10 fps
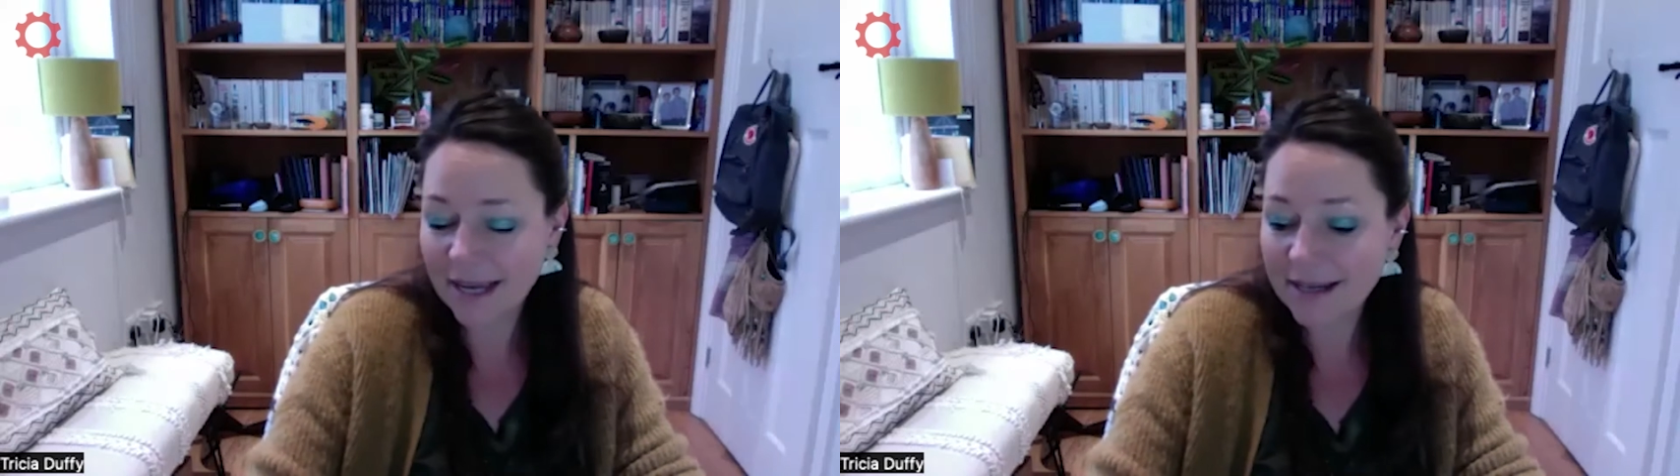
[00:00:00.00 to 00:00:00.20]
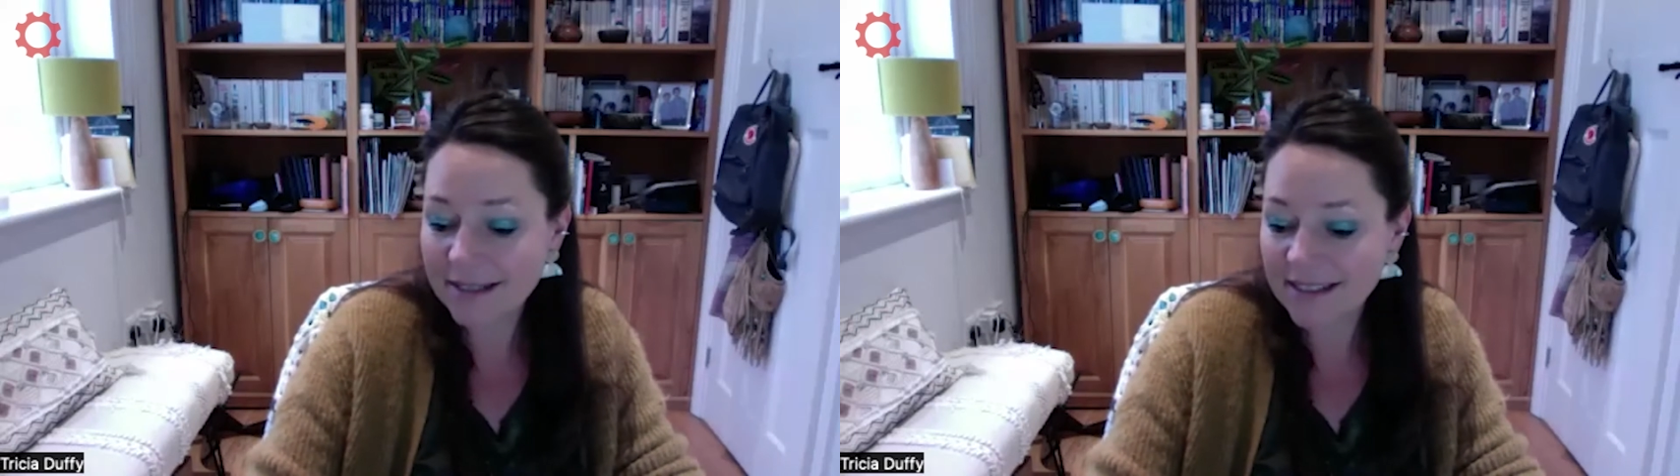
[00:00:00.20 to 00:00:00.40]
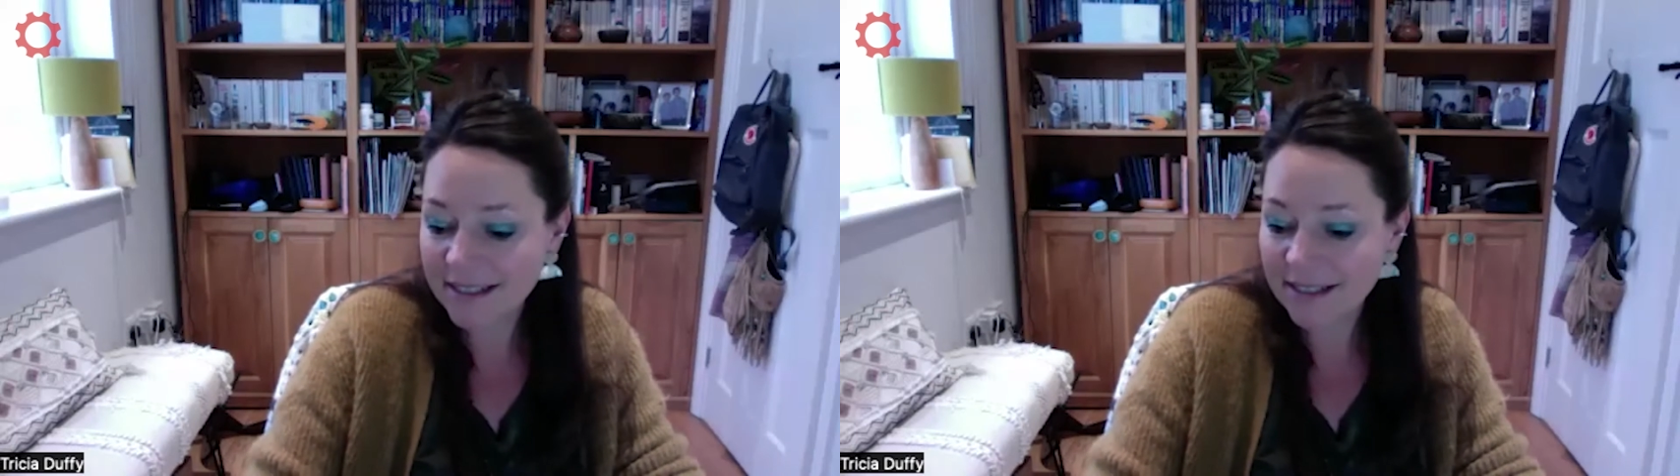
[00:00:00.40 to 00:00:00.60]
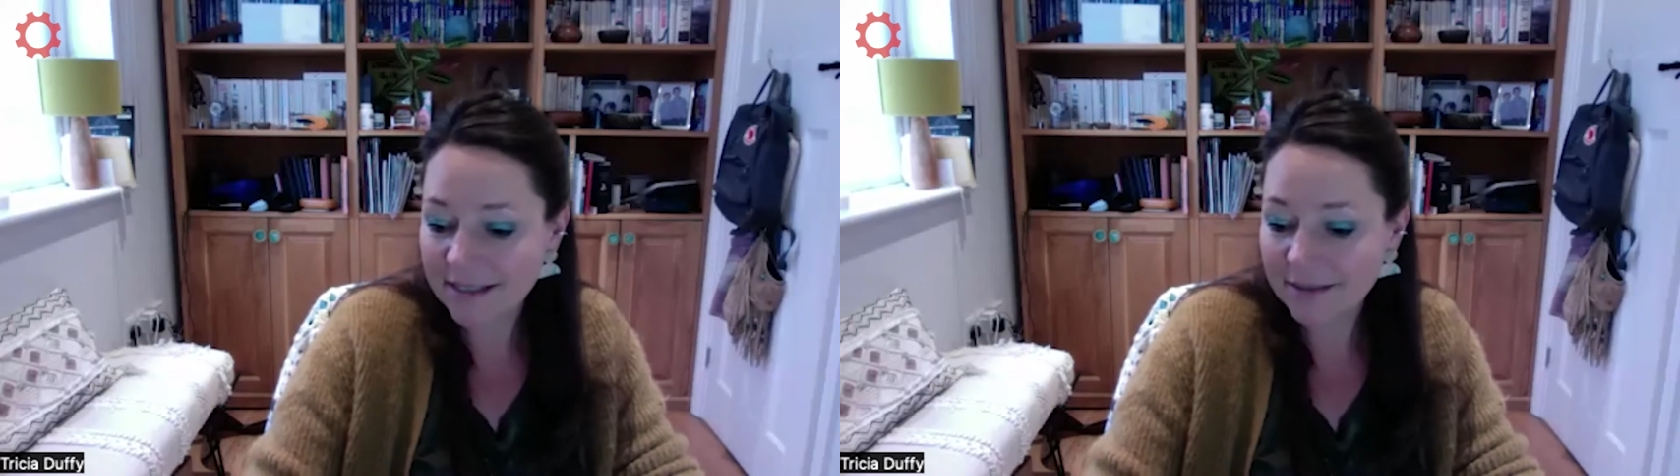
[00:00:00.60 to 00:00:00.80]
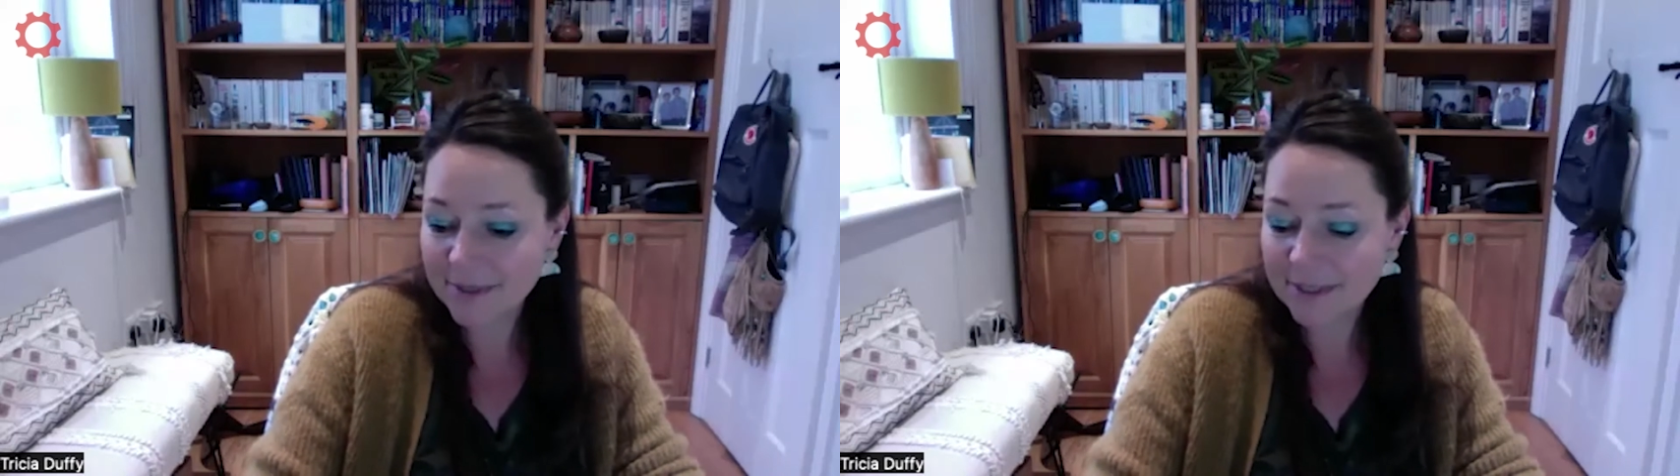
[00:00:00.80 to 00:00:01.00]
I decided
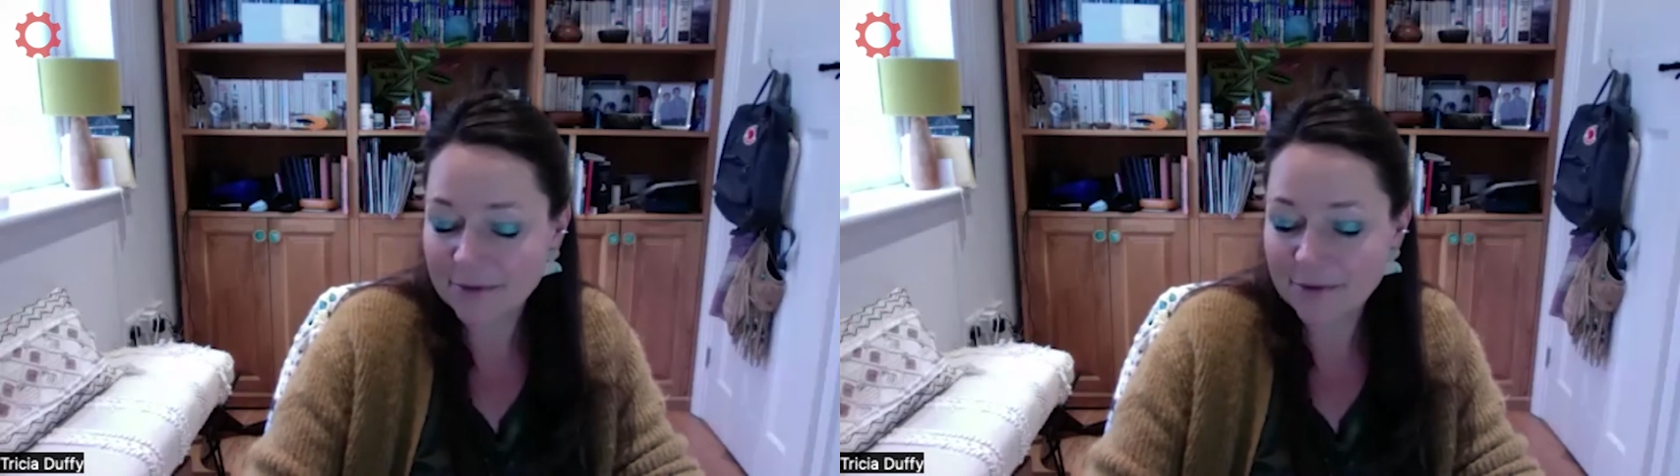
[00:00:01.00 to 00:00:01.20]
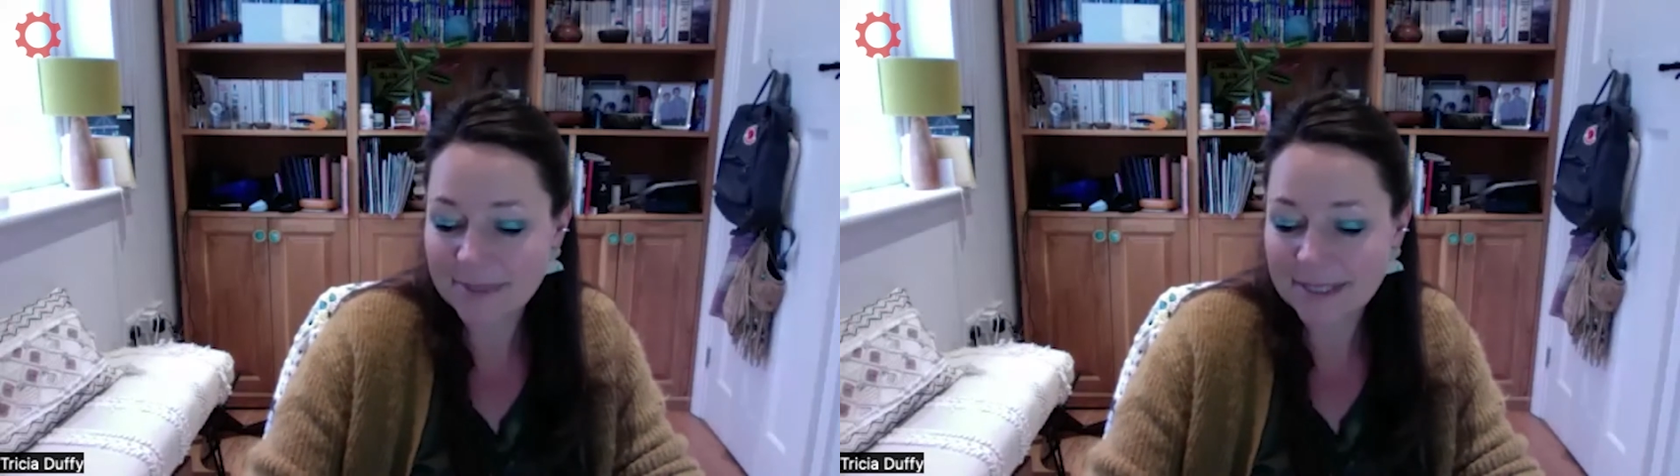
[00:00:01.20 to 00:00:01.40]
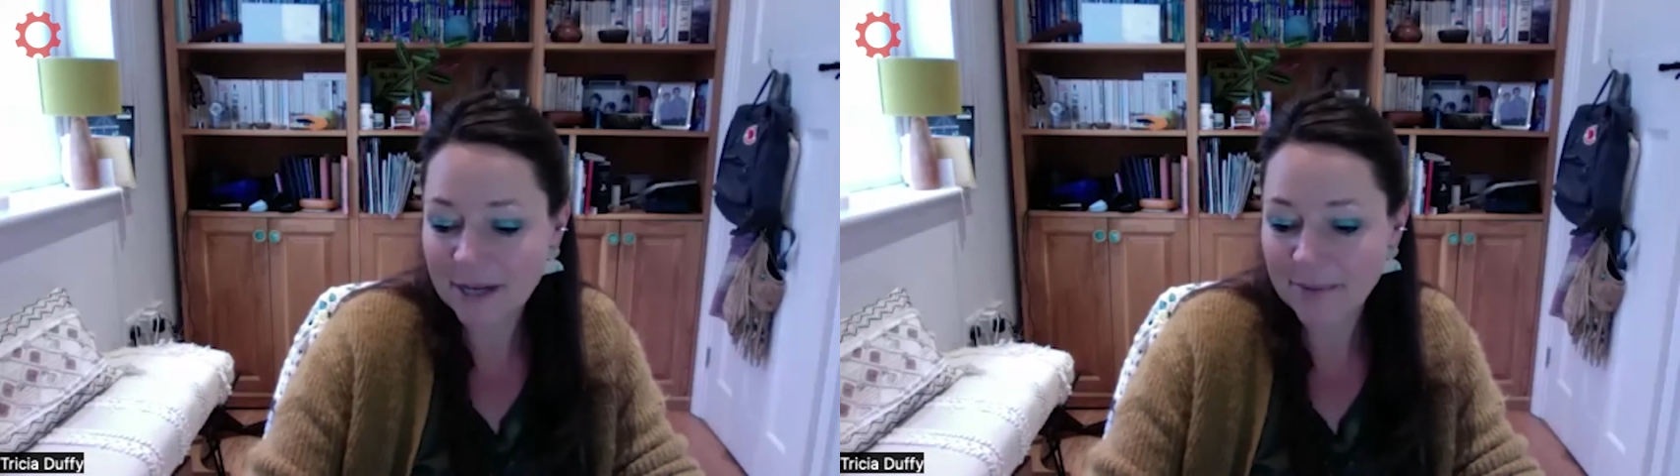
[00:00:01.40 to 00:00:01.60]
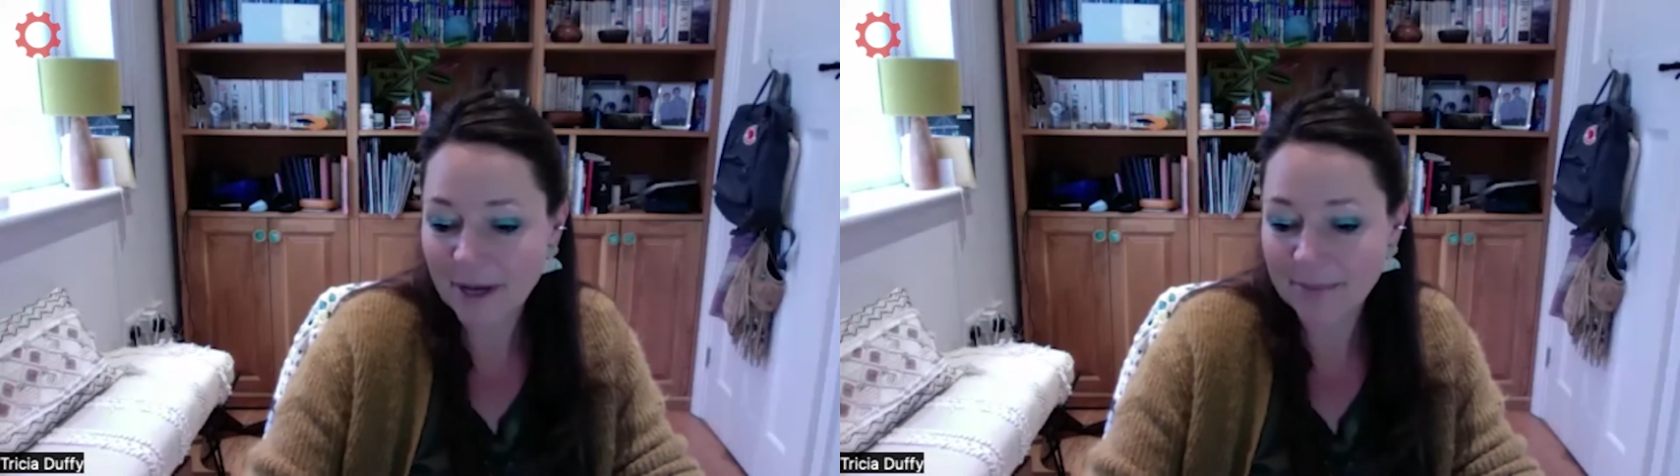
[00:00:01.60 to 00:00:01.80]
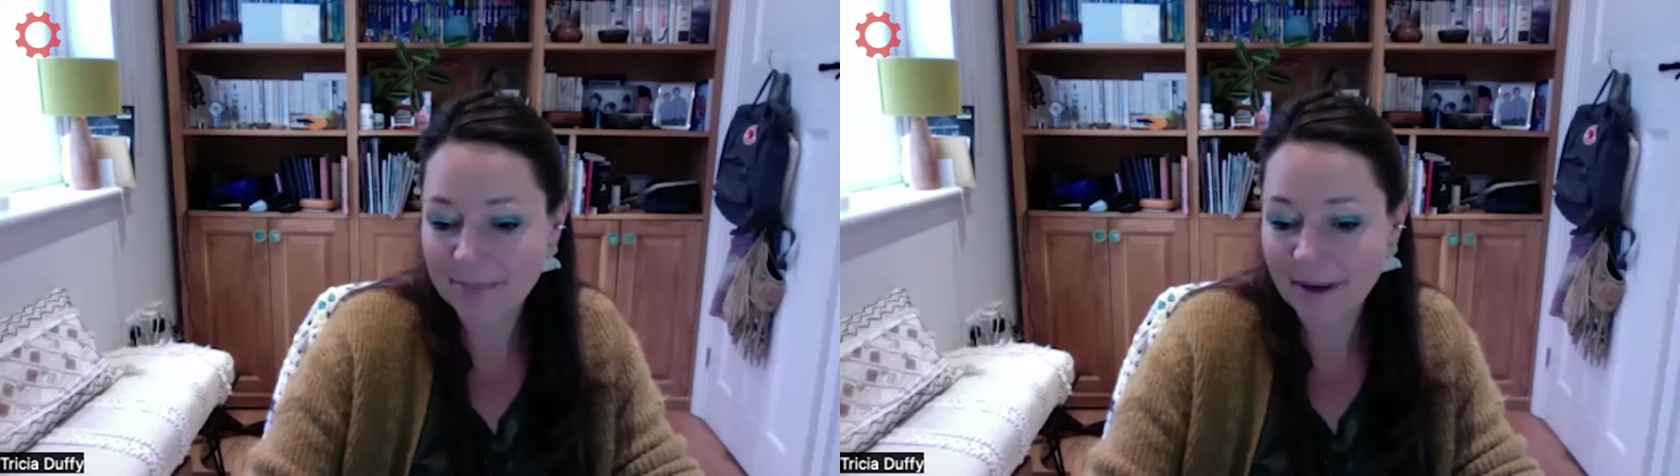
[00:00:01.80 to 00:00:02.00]
it was time for me to come home.